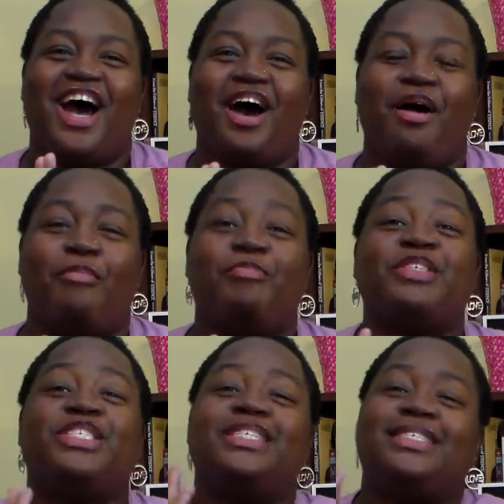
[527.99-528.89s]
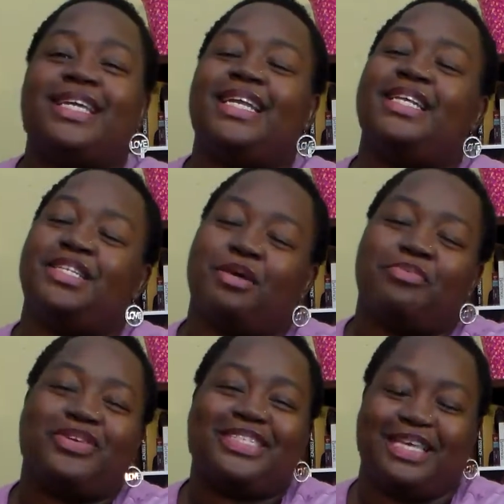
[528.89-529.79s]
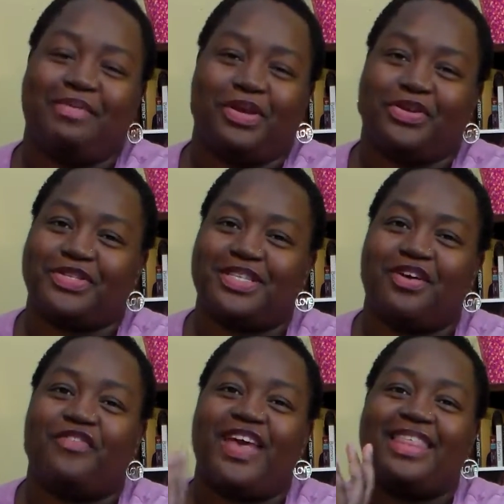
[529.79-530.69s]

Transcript: but she did end up redeeming herself,